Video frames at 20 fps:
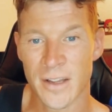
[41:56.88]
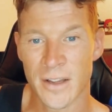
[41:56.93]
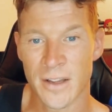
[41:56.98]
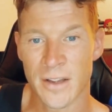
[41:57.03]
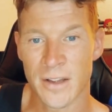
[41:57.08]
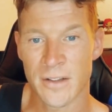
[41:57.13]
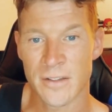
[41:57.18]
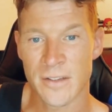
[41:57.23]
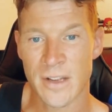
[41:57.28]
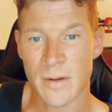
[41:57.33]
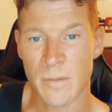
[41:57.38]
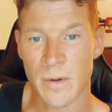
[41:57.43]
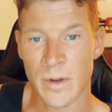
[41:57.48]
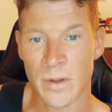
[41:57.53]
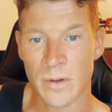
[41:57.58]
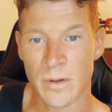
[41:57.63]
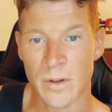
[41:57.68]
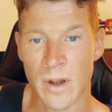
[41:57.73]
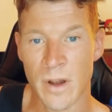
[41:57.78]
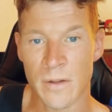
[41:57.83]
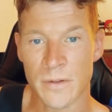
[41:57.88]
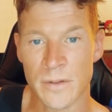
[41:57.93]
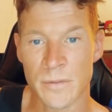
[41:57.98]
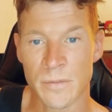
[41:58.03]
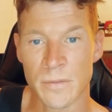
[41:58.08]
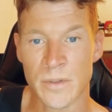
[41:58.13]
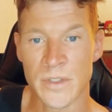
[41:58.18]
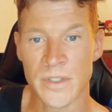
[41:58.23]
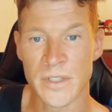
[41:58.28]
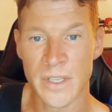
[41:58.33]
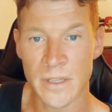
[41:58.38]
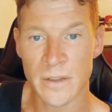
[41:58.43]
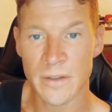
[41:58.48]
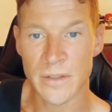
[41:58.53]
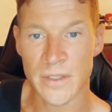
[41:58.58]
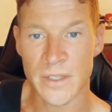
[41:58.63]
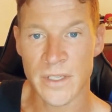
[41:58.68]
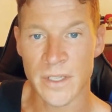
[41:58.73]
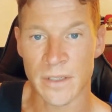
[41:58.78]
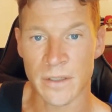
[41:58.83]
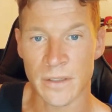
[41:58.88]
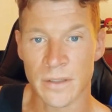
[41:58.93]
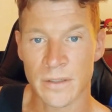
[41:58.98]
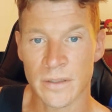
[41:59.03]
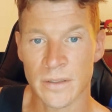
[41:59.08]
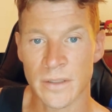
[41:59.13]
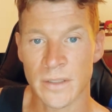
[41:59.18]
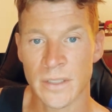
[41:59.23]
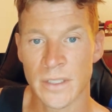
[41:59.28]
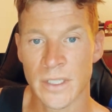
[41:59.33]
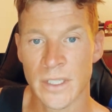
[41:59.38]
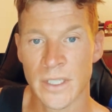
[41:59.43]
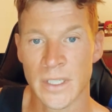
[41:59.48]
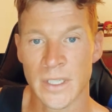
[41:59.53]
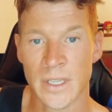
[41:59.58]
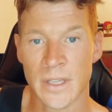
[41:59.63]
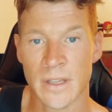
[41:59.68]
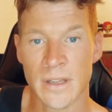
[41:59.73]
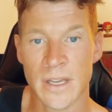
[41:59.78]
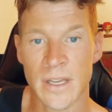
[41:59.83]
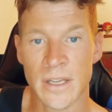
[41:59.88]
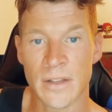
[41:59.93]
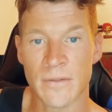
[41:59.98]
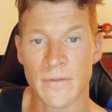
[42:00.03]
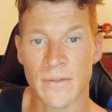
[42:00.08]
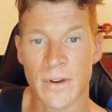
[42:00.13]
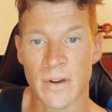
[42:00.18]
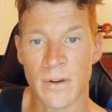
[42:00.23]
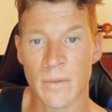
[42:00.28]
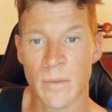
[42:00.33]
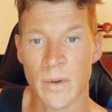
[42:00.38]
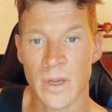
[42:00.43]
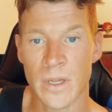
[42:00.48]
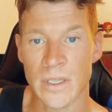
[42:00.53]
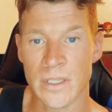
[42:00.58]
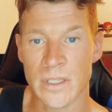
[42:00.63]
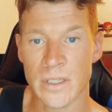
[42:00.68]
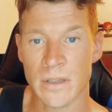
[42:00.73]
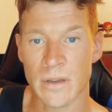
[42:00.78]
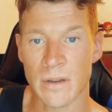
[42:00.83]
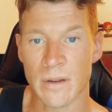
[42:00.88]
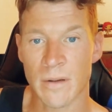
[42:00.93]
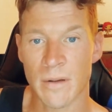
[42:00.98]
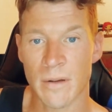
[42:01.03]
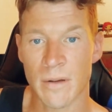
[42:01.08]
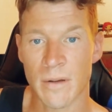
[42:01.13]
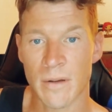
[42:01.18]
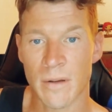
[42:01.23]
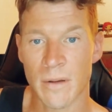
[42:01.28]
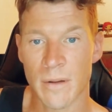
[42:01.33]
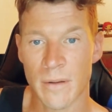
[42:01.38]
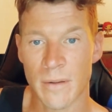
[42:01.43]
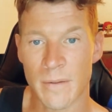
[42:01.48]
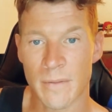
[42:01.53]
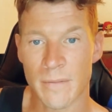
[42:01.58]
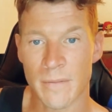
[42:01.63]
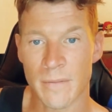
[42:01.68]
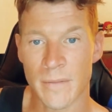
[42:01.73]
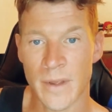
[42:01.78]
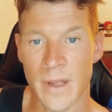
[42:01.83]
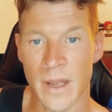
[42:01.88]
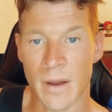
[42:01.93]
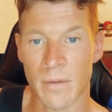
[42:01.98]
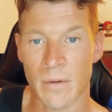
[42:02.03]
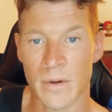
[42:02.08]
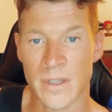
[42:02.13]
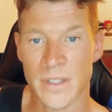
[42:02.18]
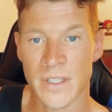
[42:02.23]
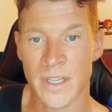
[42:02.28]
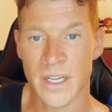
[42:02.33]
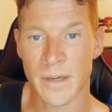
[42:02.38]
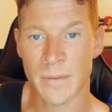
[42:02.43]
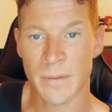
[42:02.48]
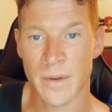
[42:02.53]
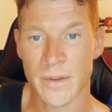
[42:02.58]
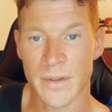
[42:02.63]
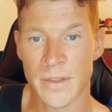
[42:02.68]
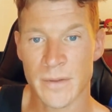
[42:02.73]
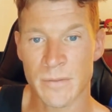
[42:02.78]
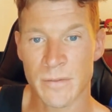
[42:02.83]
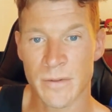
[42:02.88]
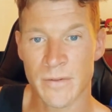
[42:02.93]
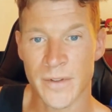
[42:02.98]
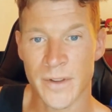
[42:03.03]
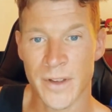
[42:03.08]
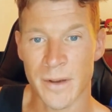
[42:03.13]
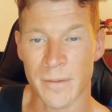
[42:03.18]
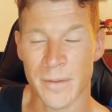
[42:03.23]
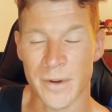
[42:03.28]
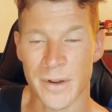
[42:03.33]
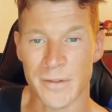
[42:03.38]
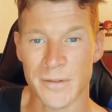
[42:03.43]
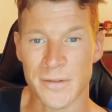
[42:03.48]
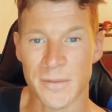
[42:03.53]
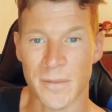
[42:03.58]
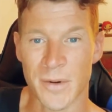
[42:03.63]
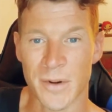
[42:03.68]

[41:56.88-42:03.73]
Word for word: Chad Michael Collins, Brazil is here. Thank you very much. Yeah, we're excited about this movie coming out tomorrow.